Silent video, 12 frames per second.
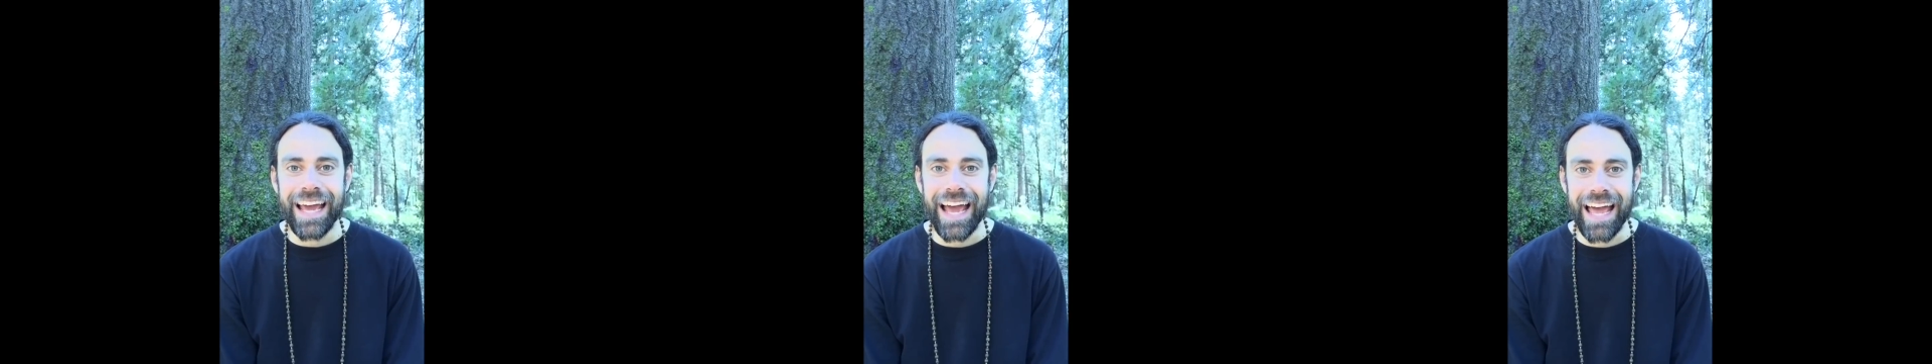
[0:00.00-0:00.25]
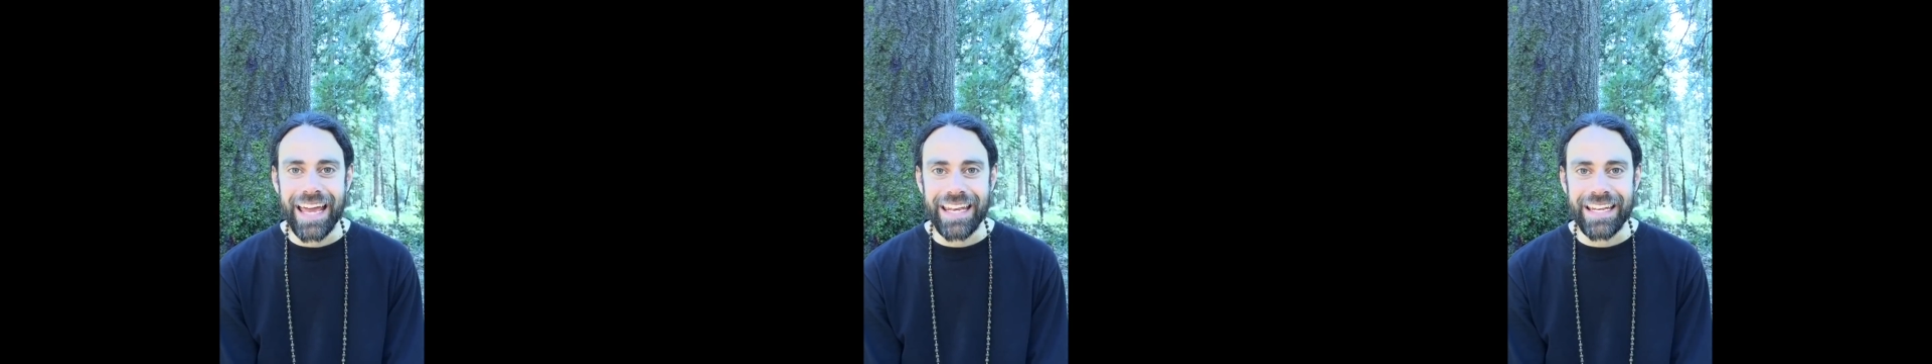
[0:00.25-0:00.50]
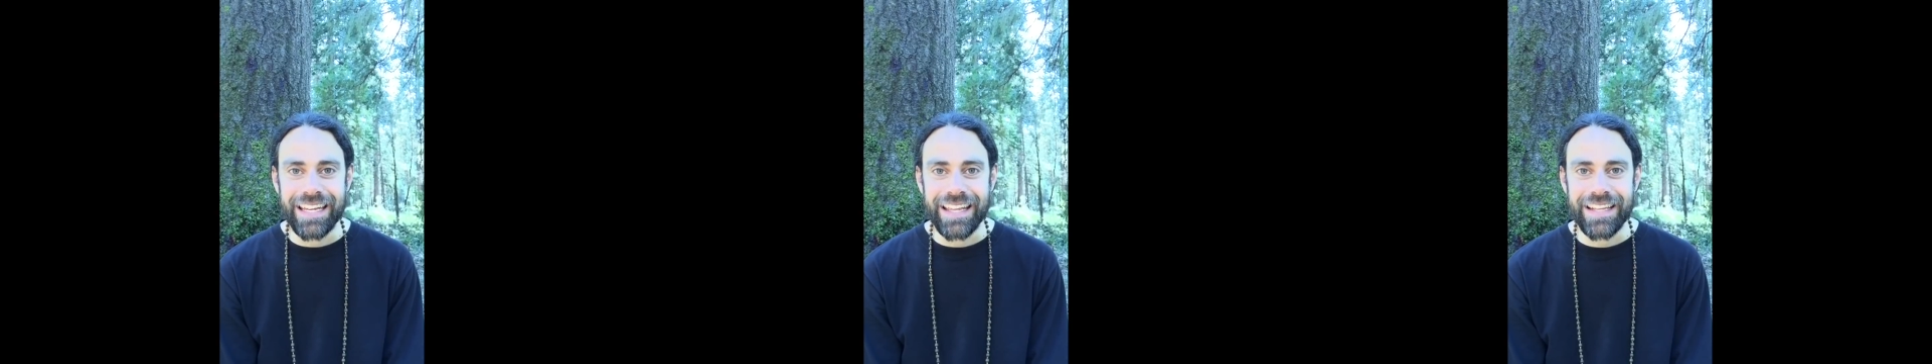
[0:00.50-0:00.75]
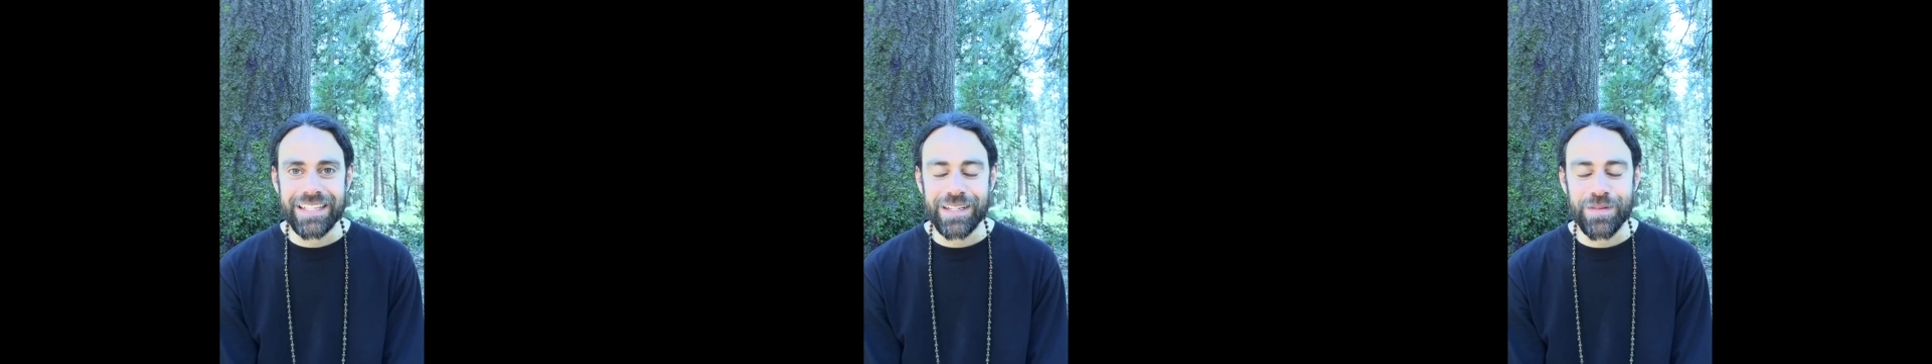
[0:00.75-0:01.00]
and
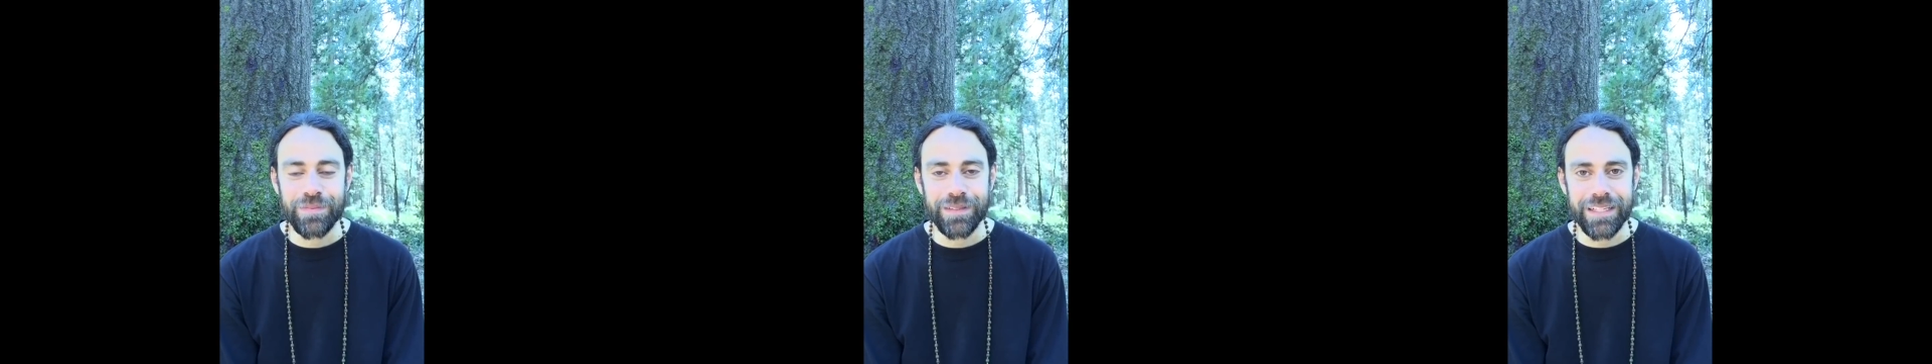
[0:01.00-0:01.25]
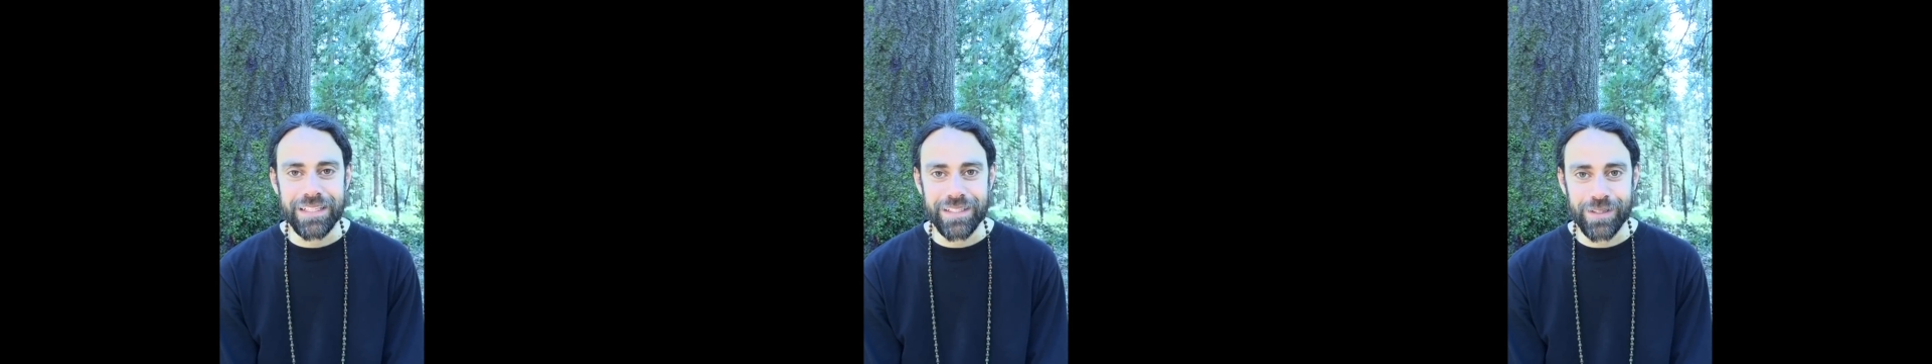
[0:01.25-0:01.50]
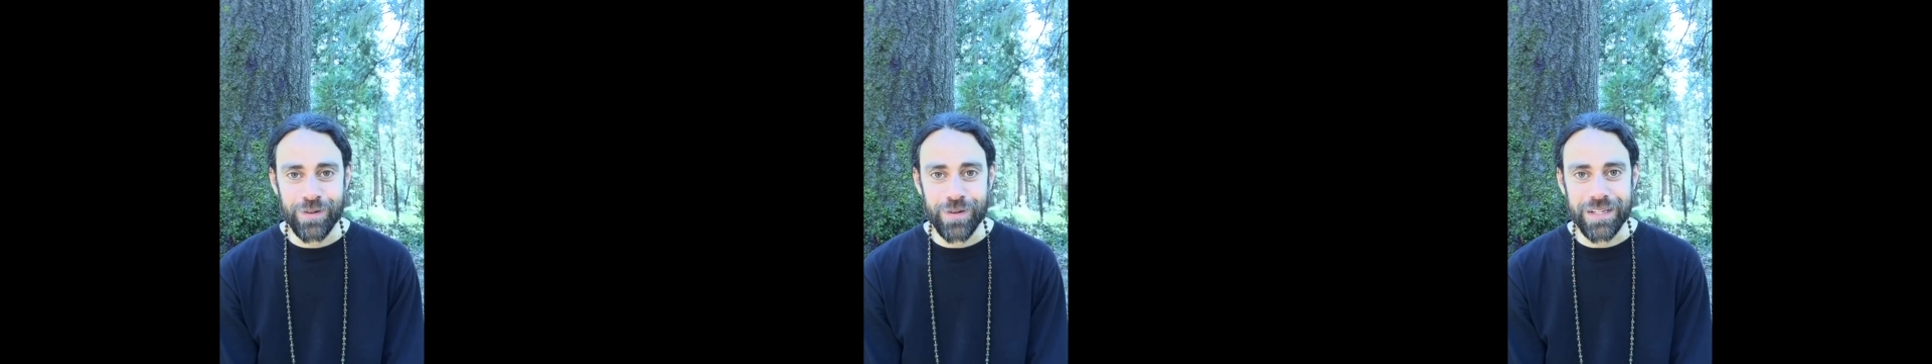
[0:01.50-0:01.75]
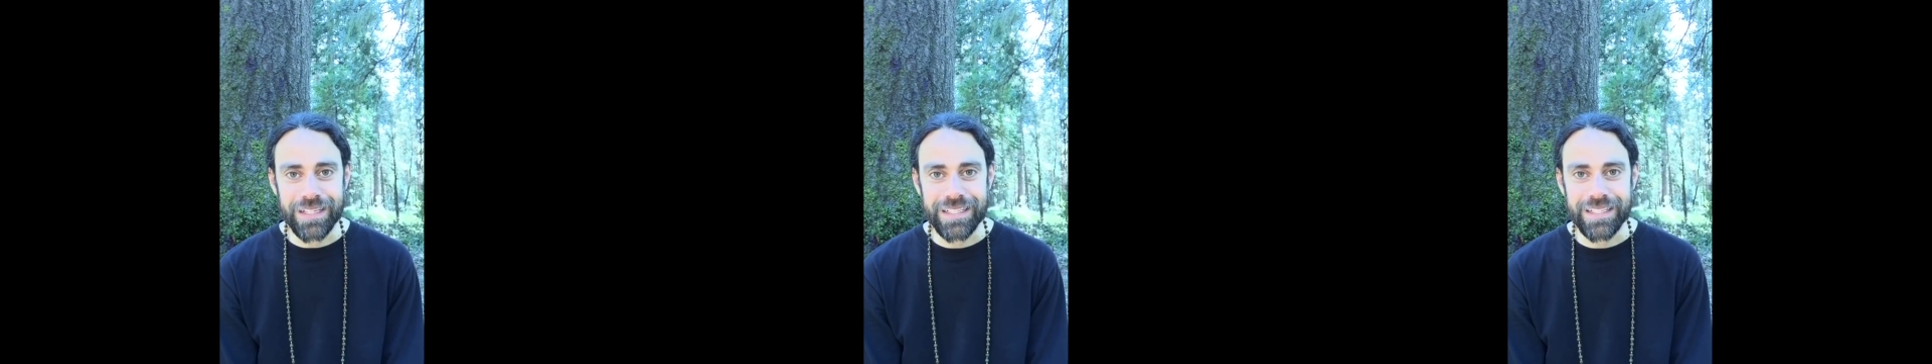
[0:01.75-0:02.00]
this completes the
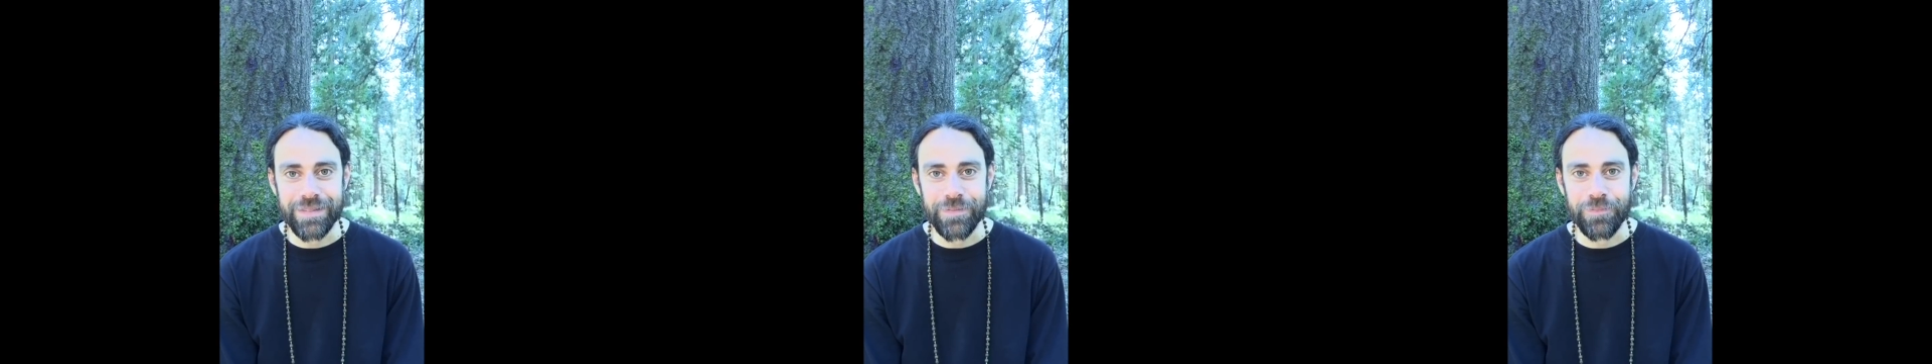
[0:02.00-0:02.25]
course.